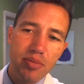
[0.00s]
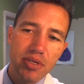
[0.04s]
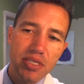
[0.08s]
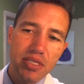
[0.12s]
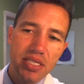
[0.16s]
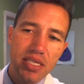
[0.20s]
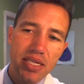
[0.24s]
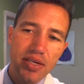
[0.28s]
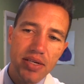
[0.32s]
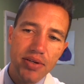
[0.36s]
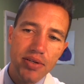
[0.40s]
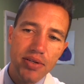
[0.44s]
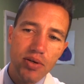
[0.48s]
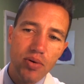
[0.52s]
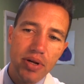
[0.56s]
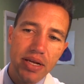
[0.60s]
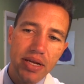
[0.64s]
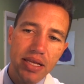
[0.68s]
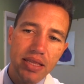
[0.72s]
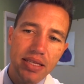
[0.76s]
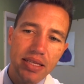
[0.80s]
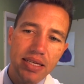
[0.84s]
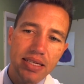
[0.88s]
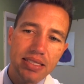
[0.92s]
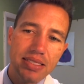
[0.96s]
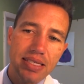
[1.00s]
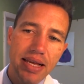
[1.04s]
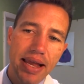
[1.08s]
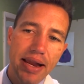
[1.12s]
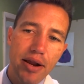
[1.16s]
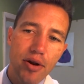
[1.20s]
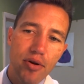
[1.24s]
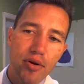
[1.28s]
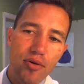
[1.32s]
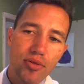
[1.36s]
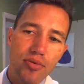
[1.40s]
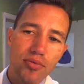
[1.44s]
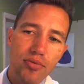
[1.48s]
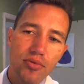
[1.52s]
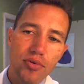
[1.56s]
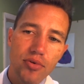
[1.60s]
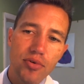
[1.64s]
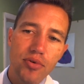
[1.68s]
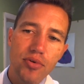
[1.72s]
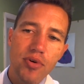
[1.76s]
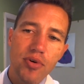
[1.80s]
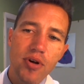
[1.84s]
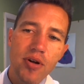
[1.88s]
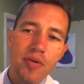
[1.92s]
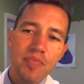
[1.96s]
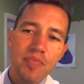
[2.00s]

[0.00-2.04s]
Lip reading: material can then tear through